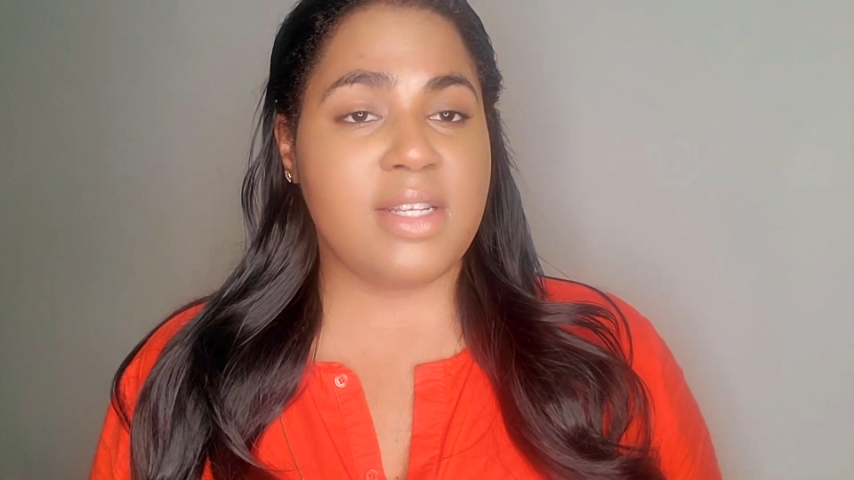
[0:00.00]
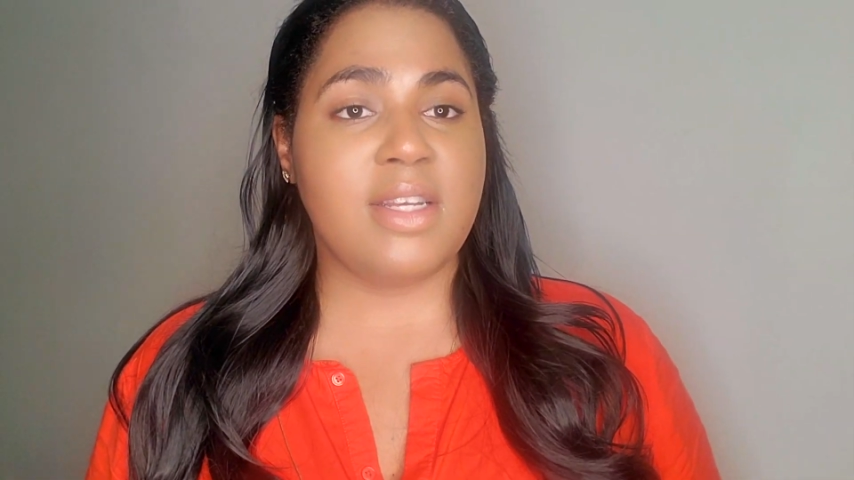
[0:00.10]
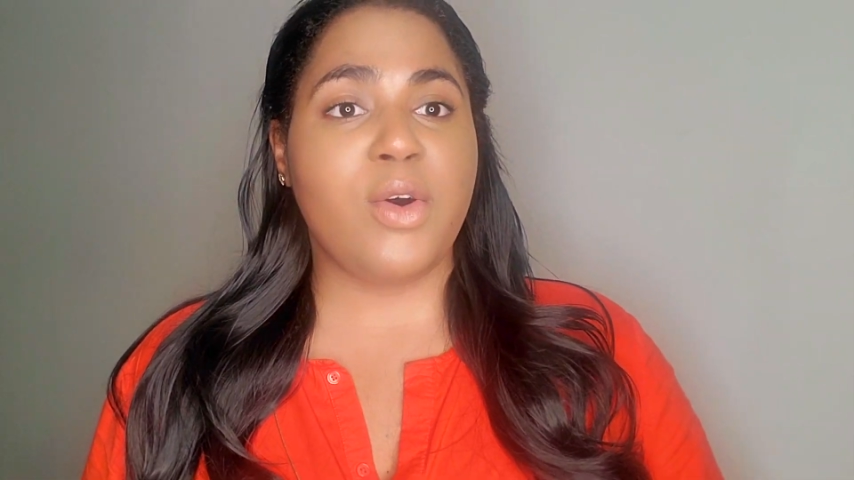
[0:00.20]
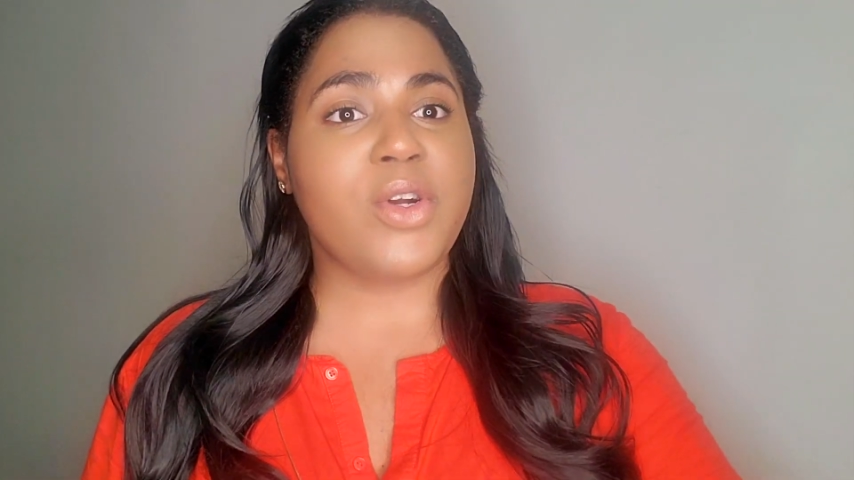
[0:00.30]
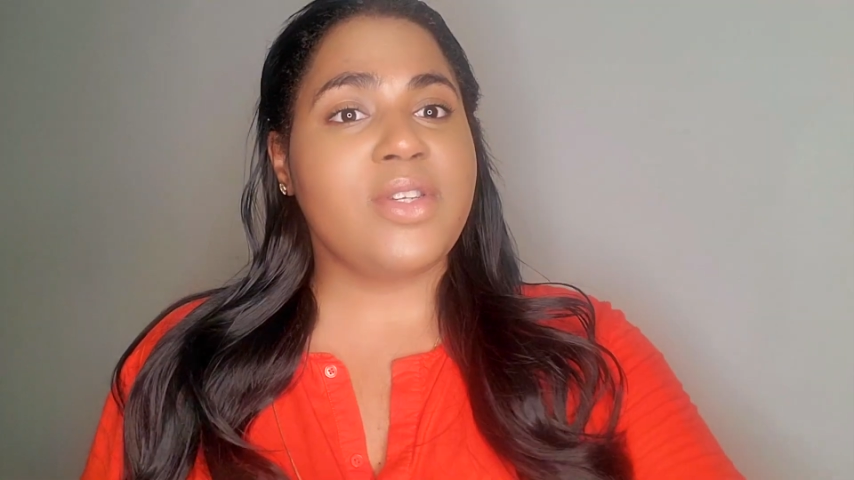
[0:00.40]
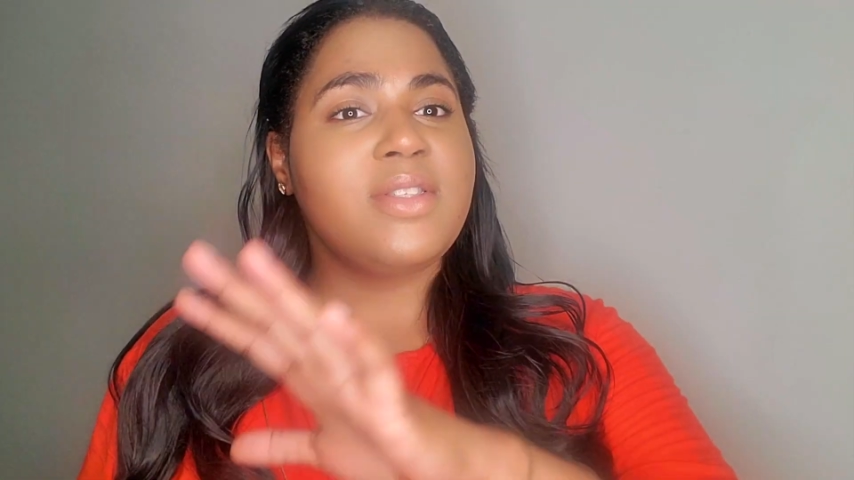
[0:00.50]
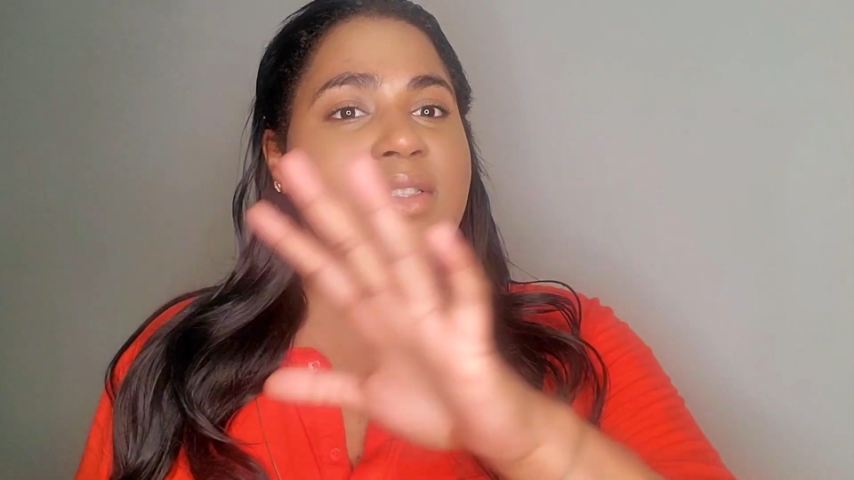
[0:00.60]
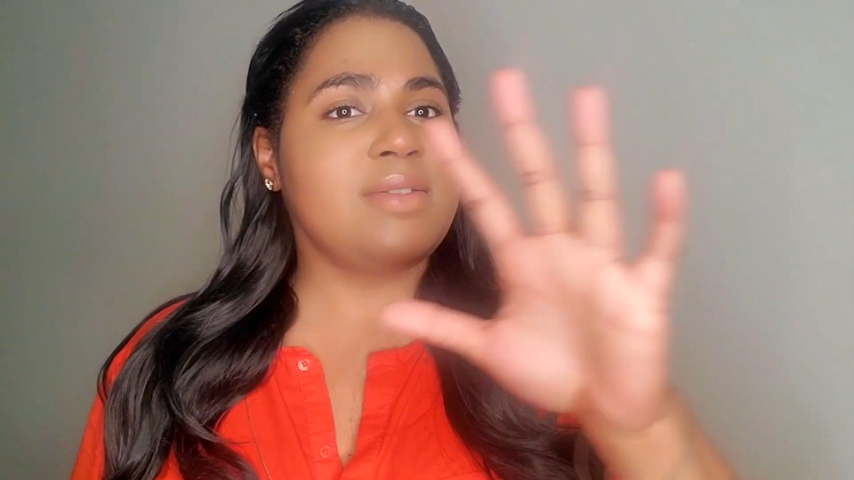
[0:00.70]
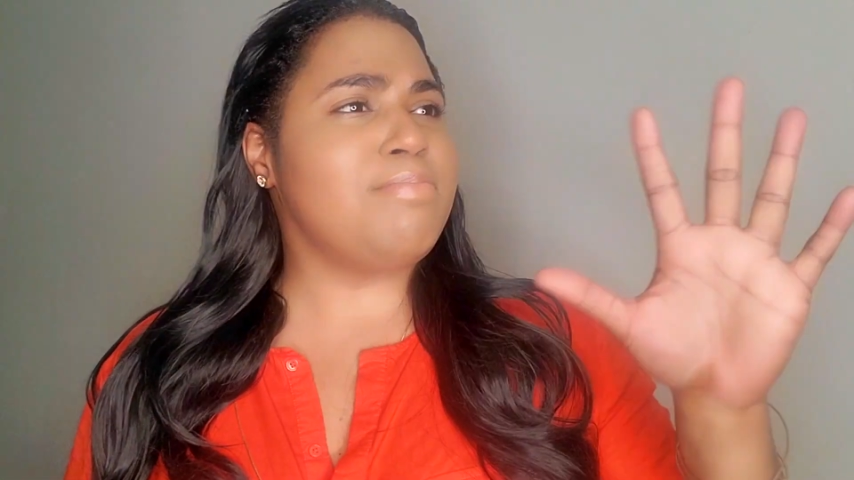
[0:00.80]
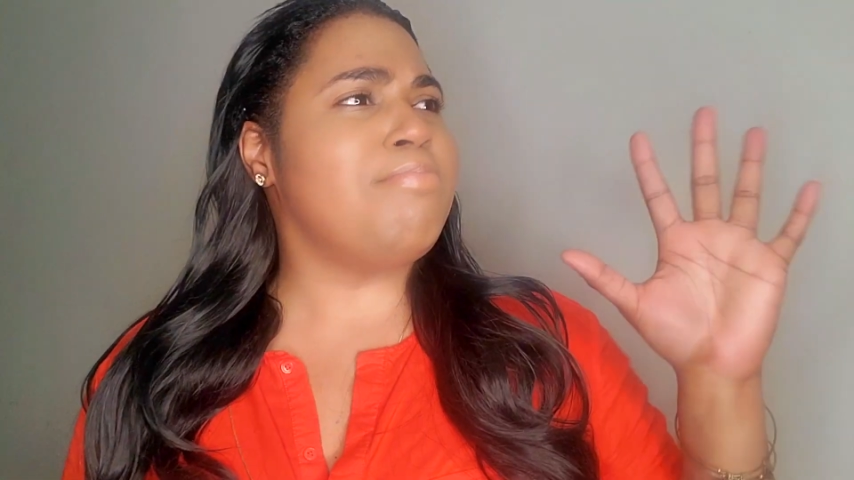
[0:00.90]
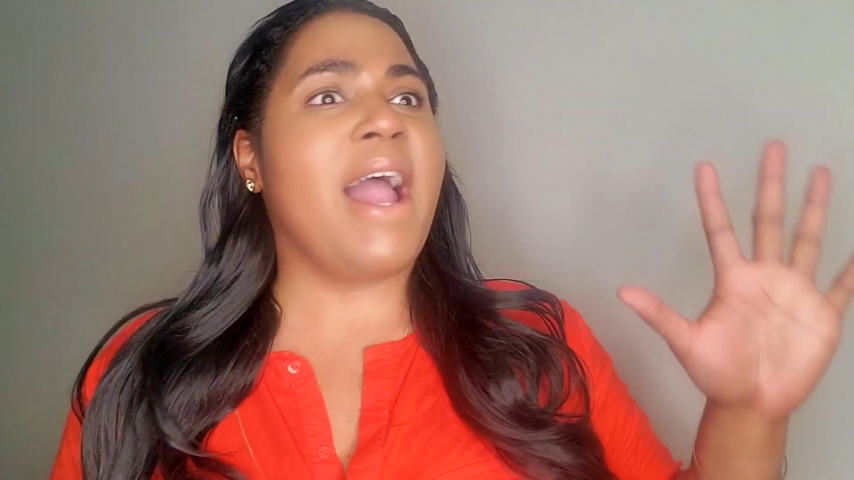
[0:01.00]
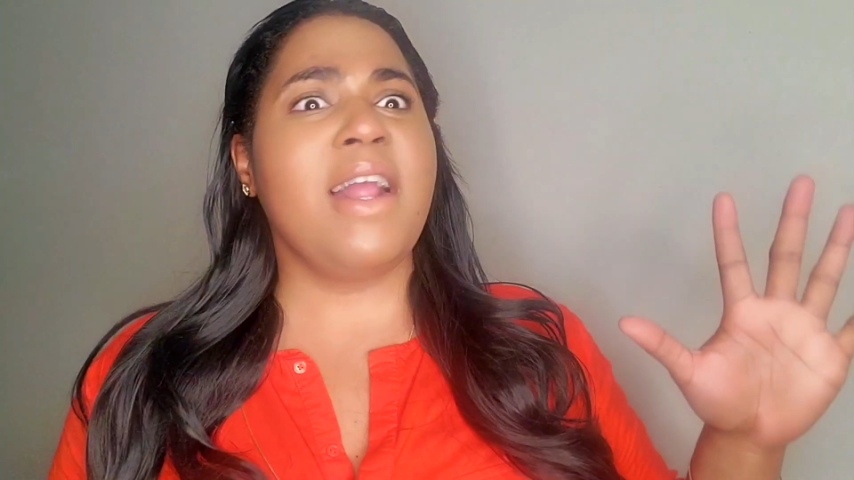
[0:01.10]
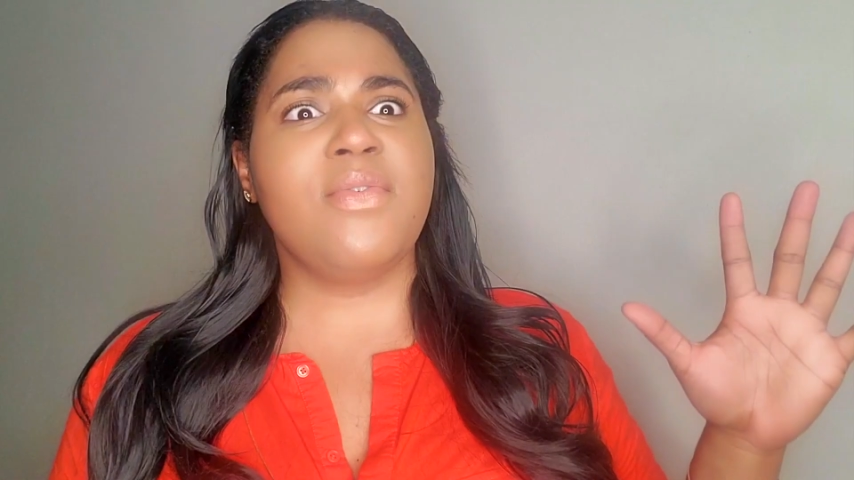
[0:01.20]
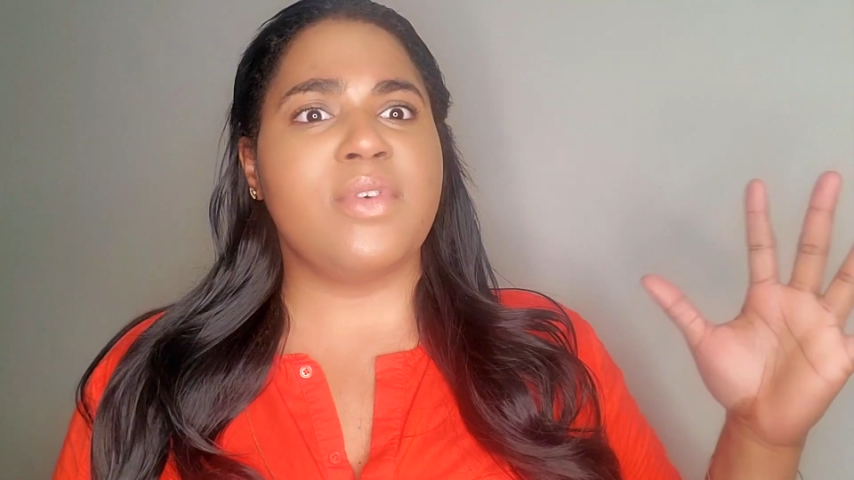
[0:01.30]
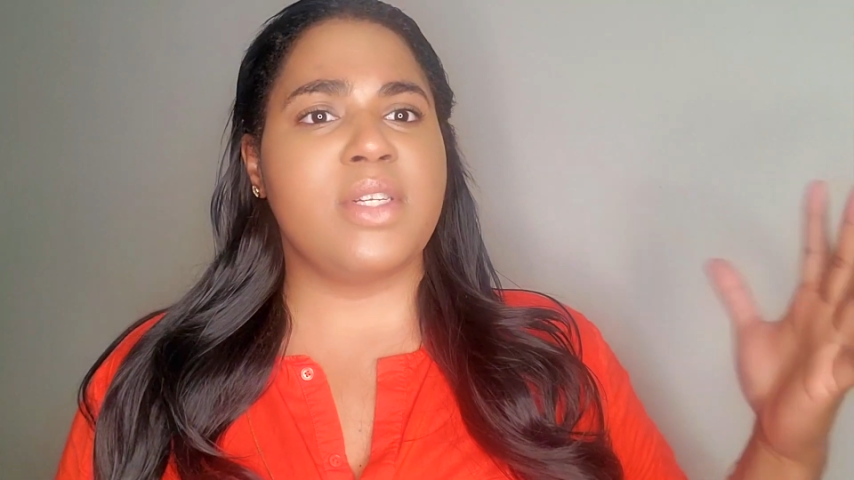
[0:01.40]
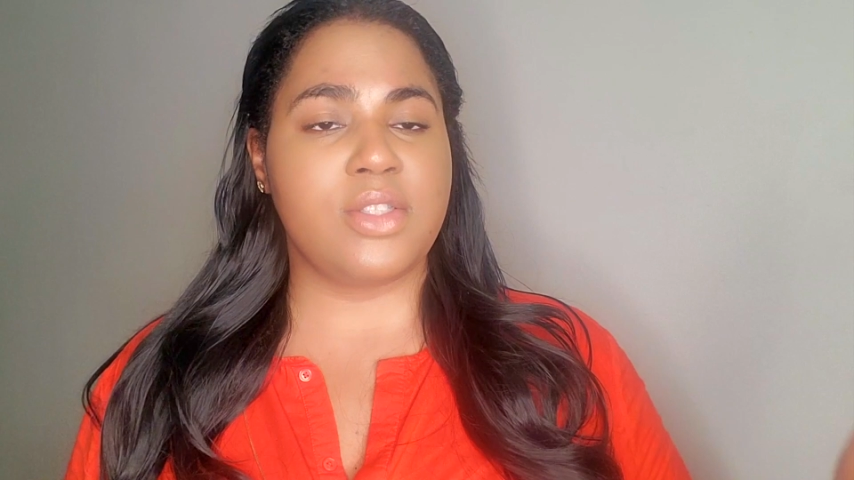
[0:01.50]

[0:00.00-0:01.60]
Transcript: or mindfulness.